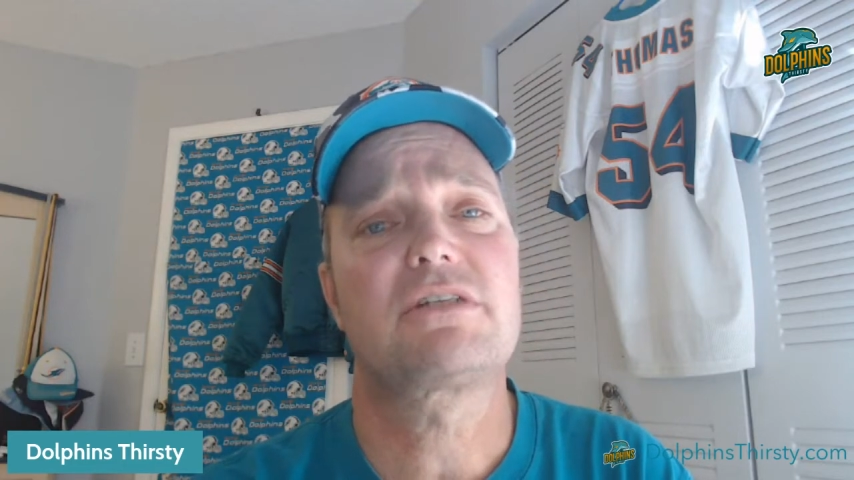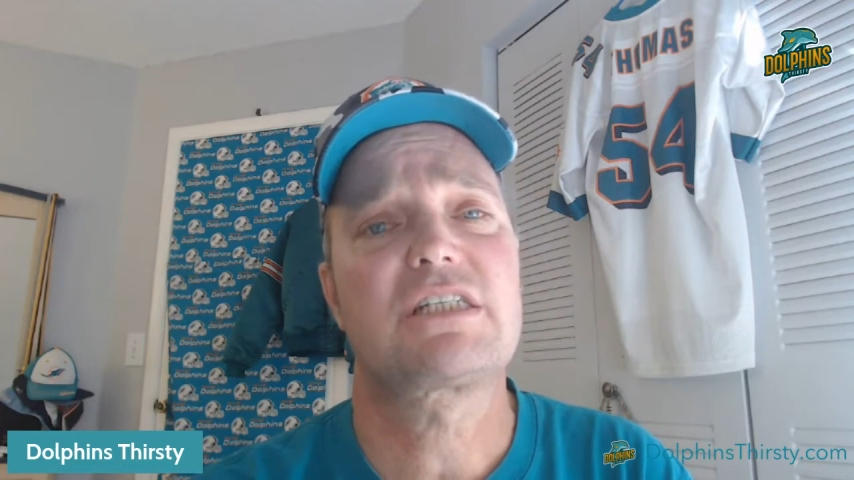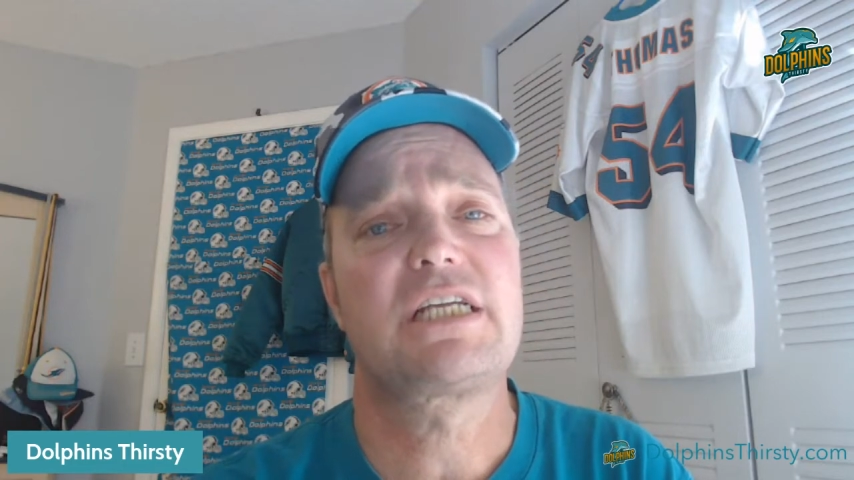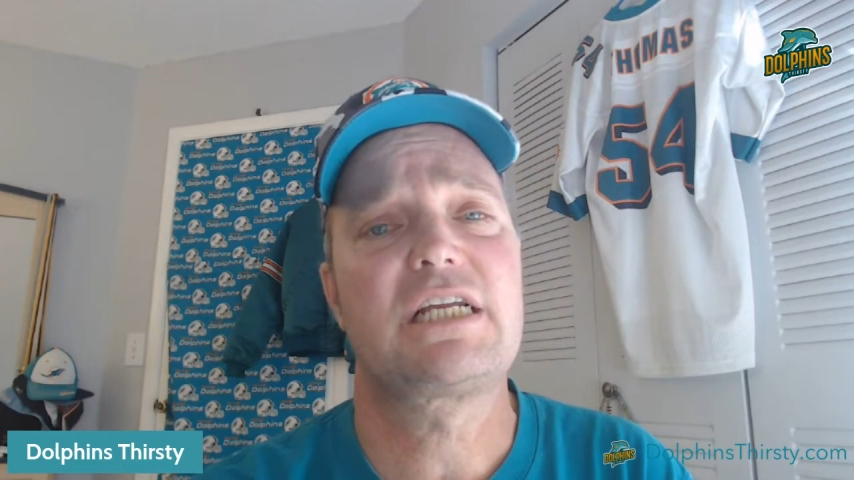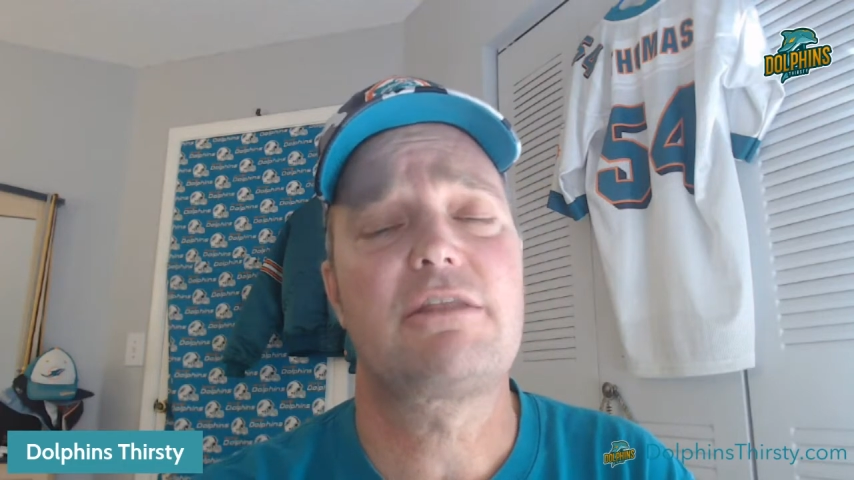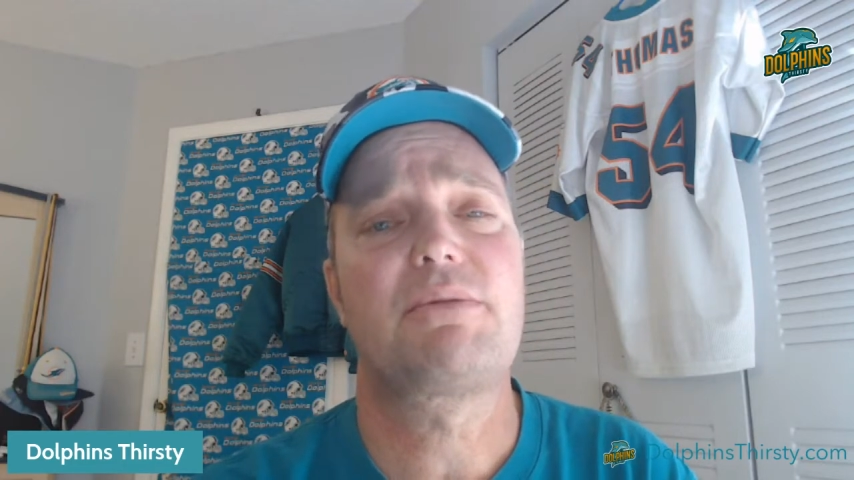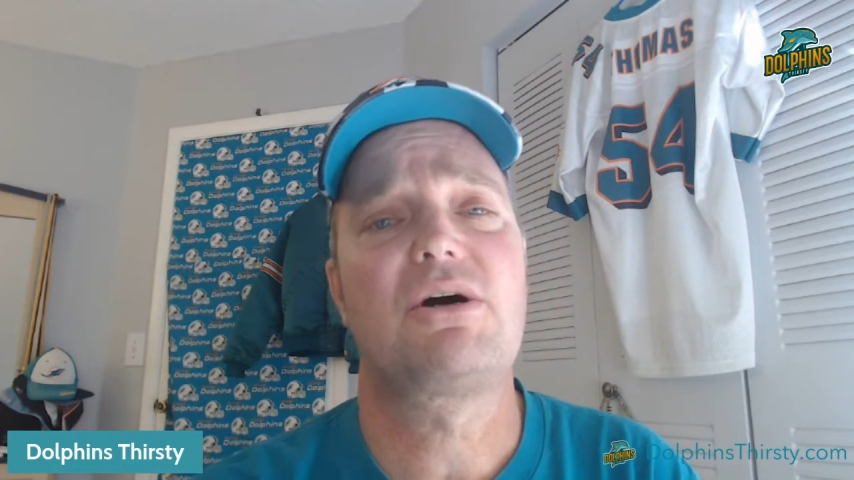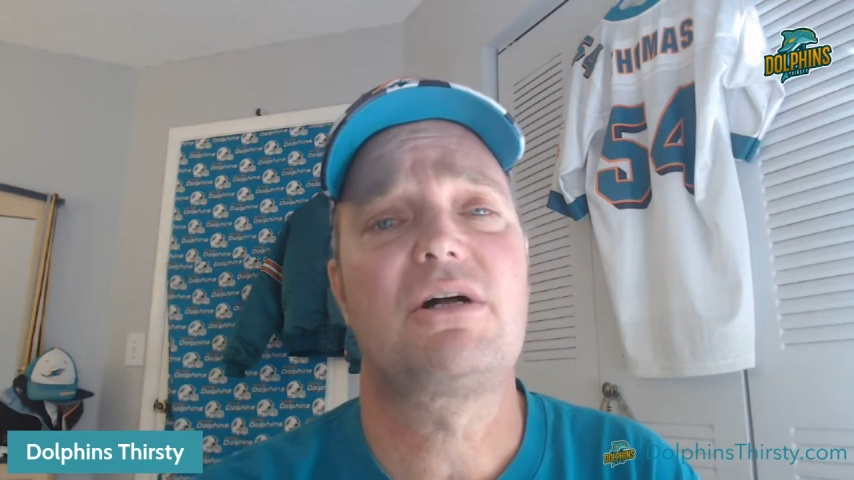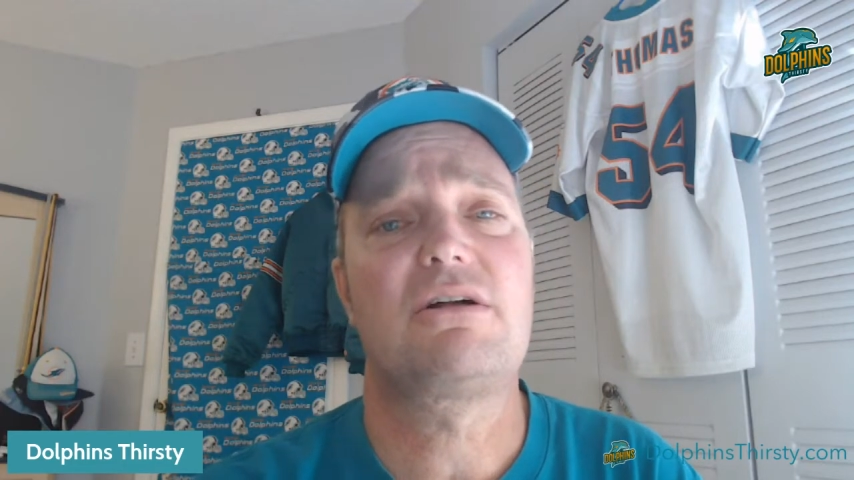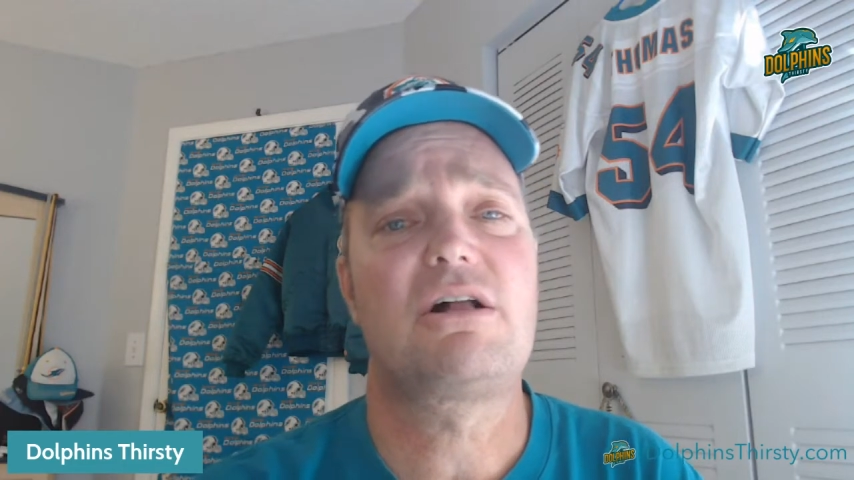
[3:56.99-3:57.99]
slinging the
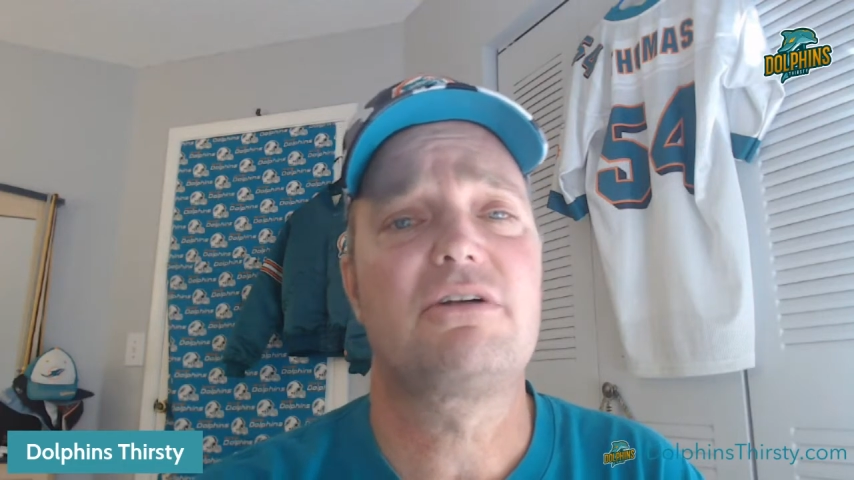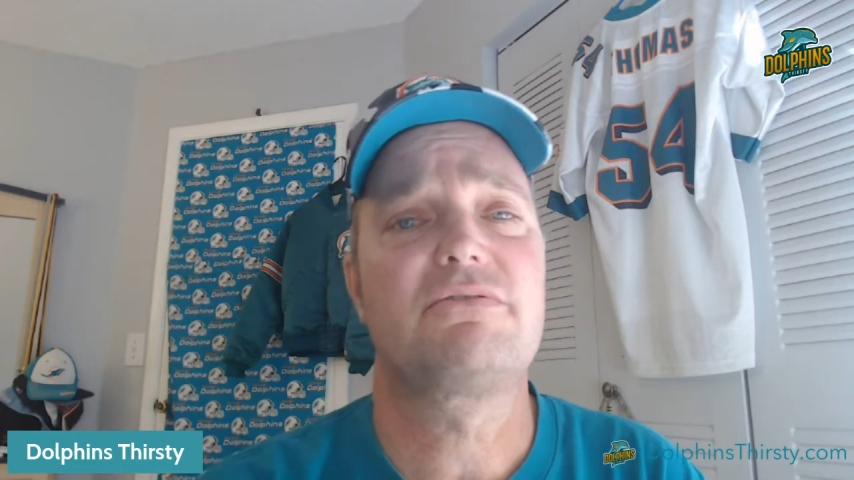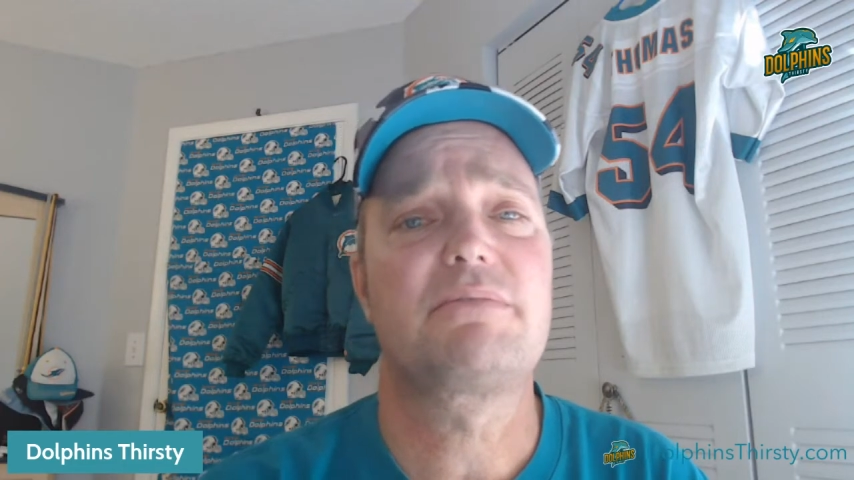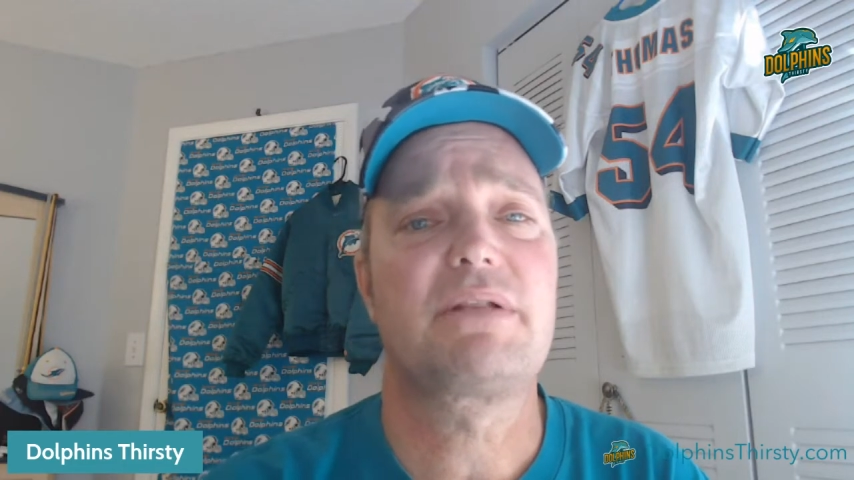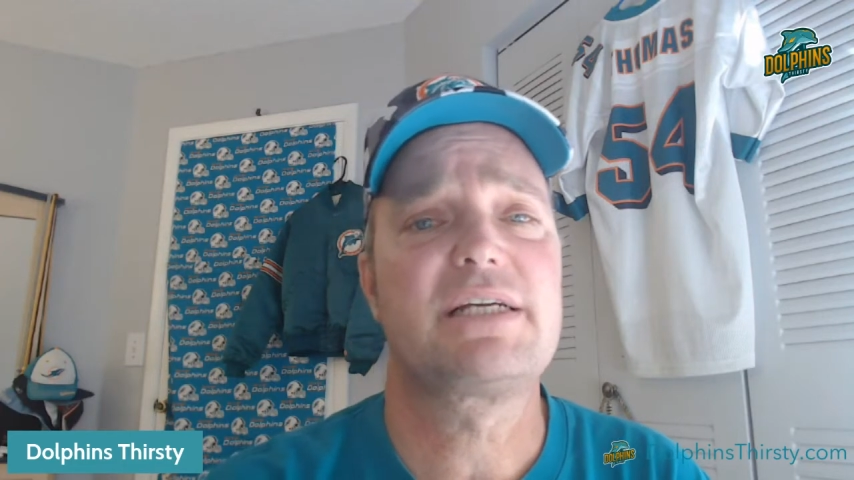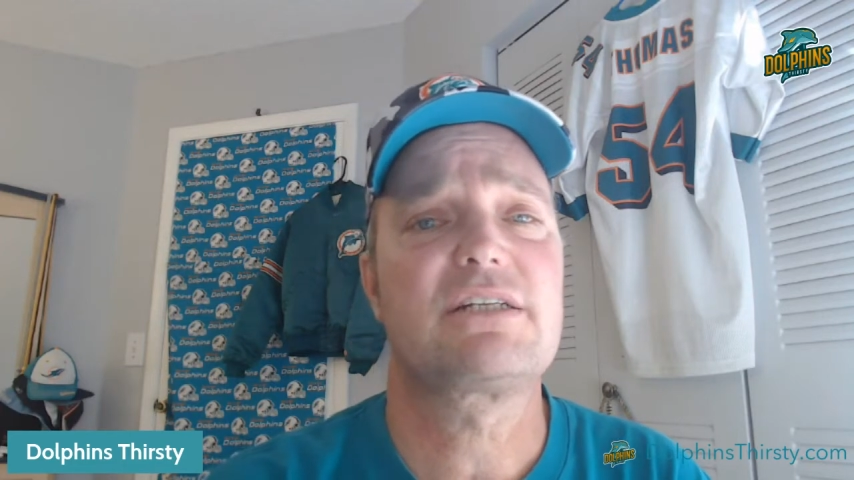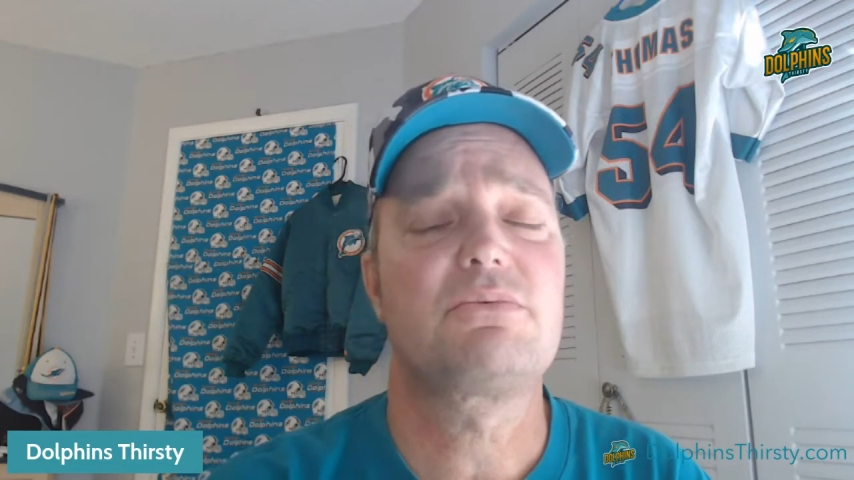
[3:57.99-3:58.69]
ball all over the place.